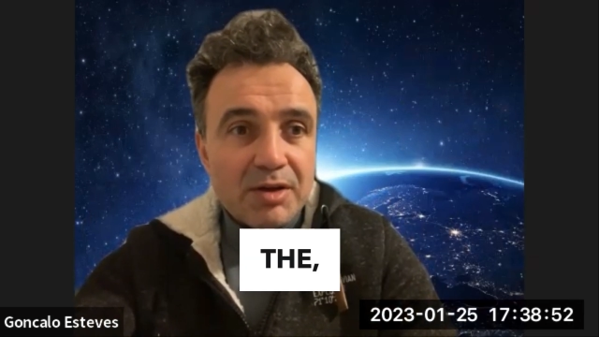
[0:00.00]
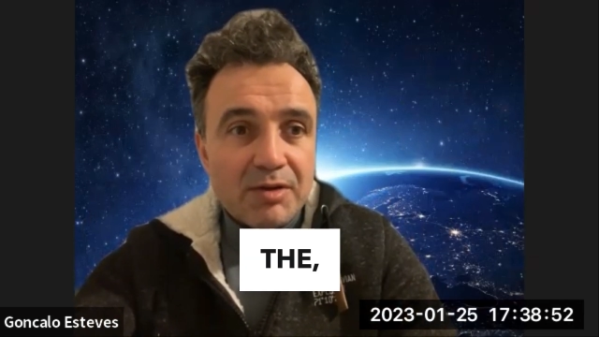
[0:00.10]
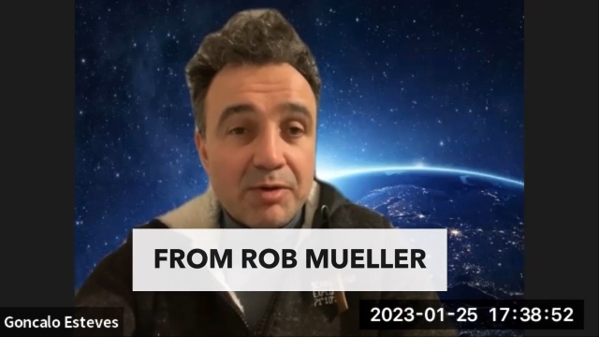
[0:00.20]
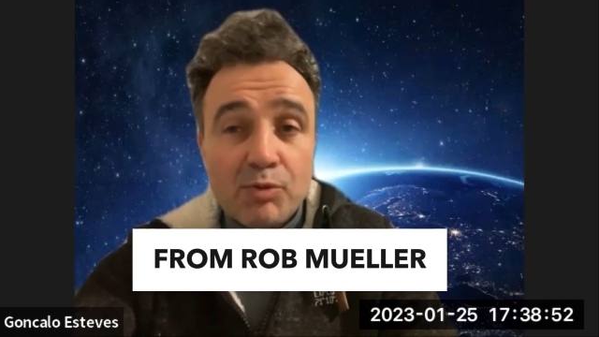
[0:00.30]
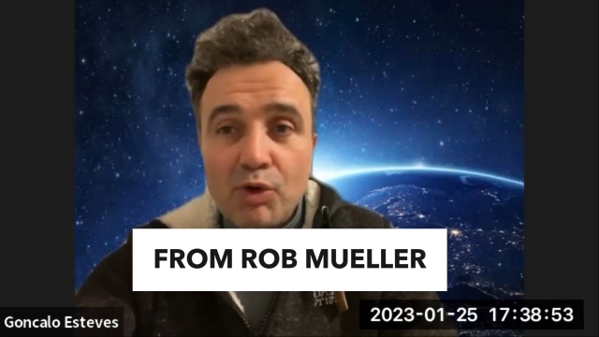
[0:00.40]

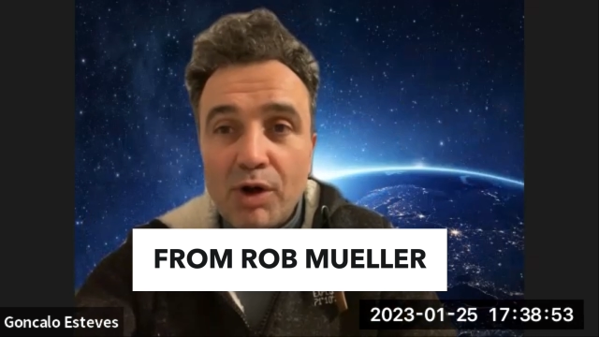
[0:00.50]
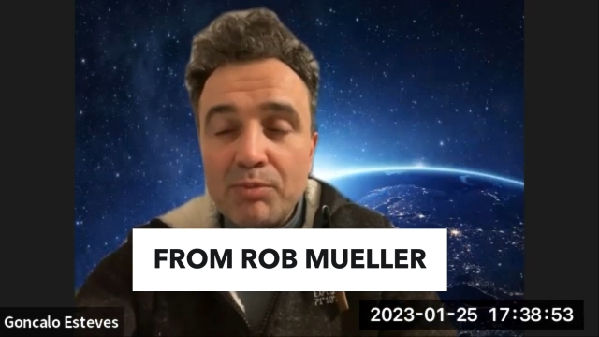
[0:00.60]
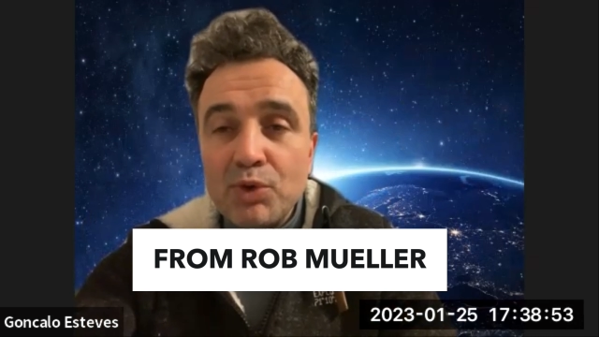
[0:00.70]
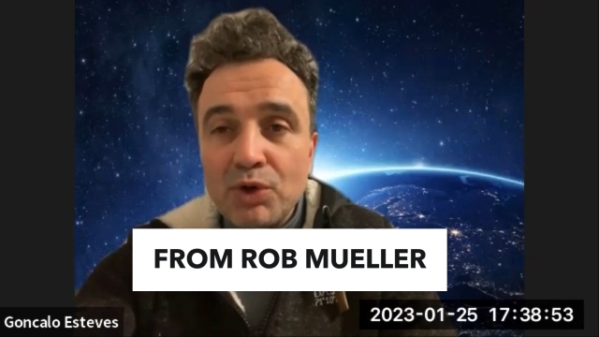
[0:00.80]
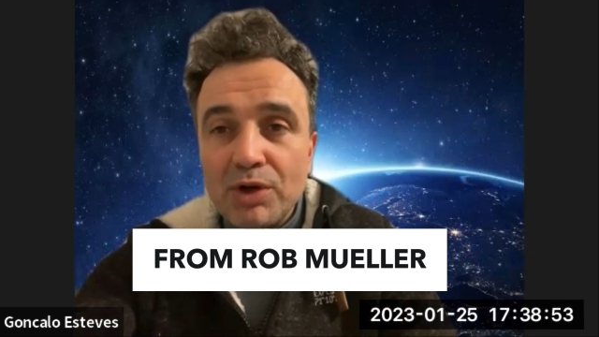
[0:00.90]
from Rob
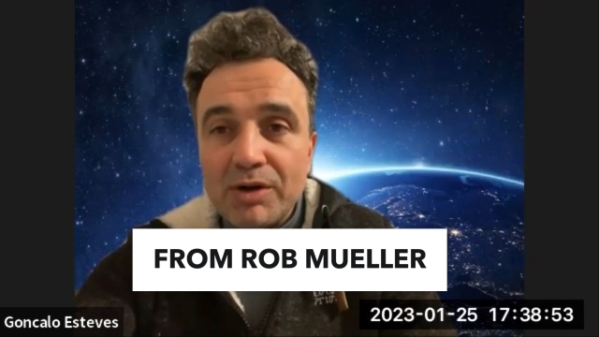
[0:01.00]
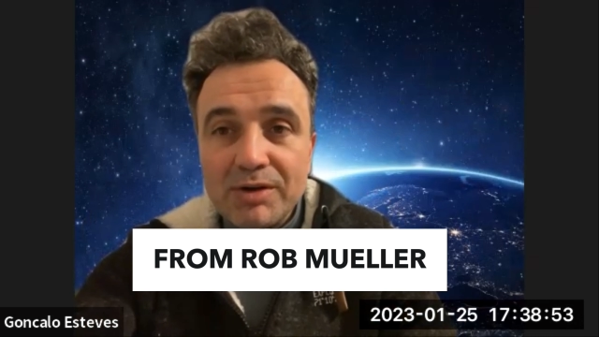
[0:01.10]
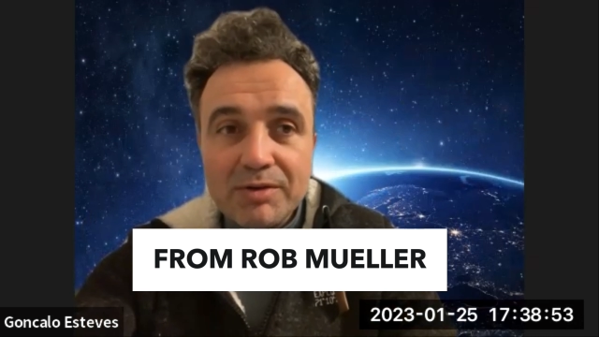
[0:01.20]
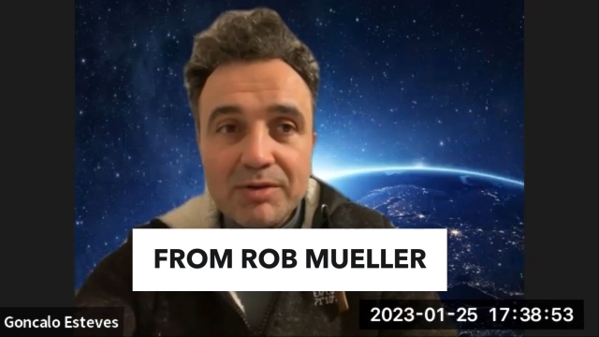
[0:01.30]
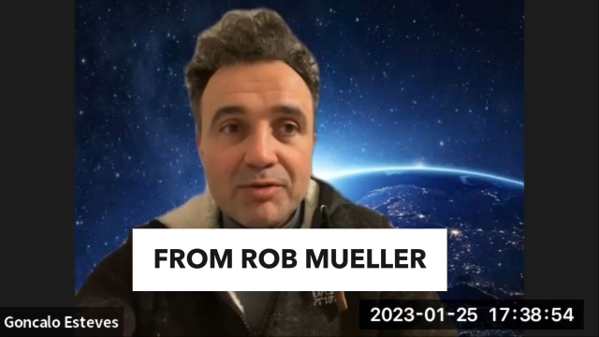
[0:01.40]
Mueller
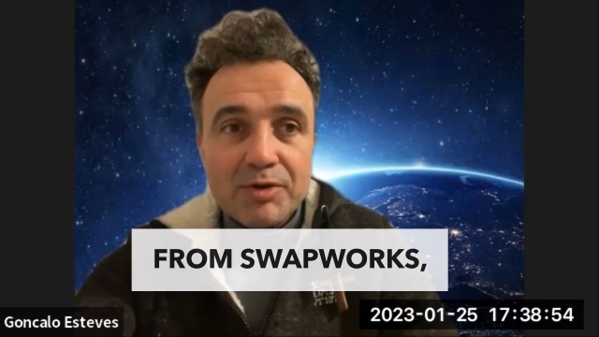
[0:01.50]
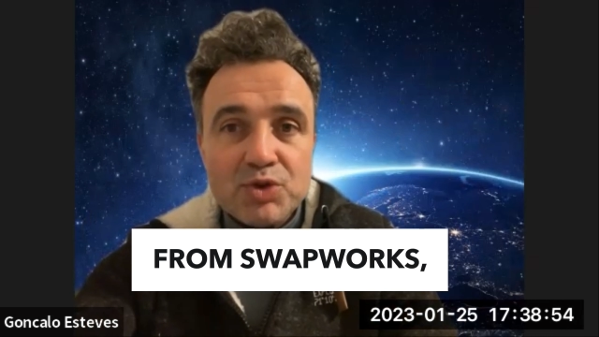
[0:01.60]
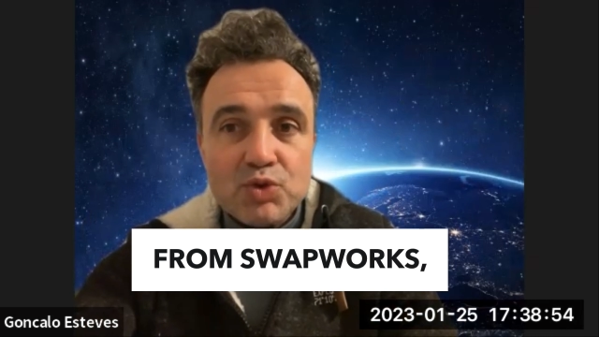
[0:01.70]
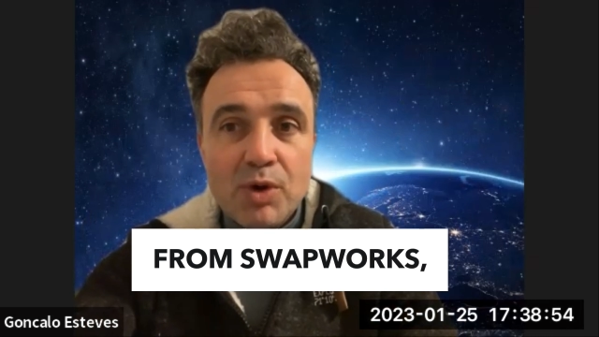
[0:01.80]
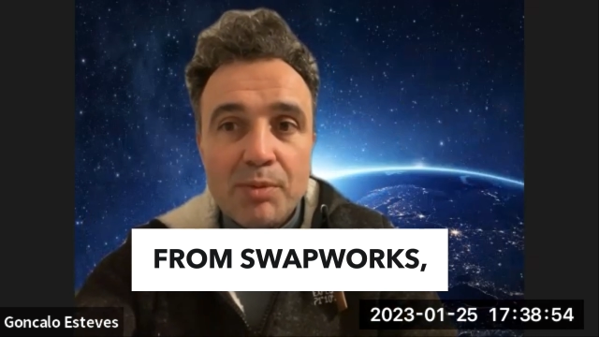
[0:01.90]
from
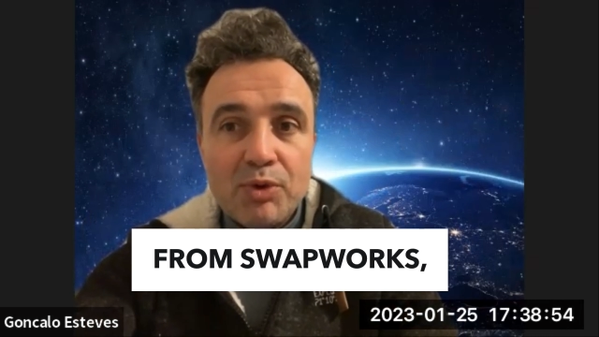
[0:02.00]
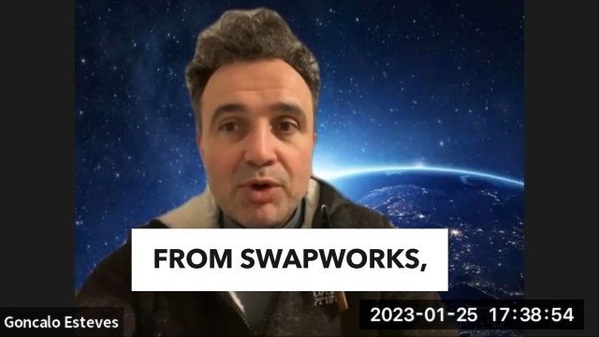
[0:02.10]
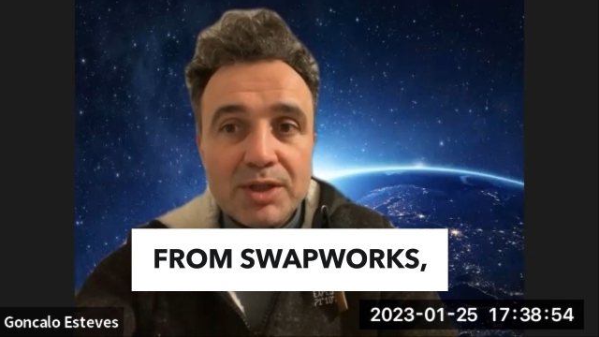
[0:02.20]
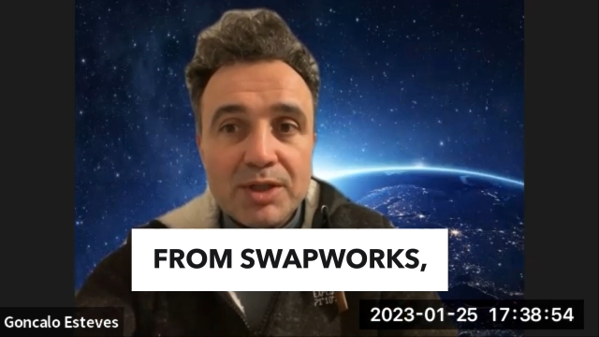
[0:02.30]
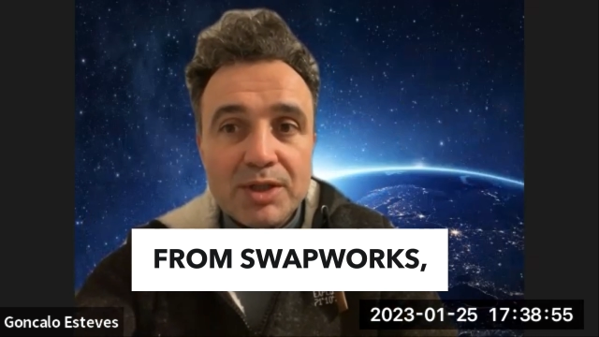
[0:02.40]
Swapworks.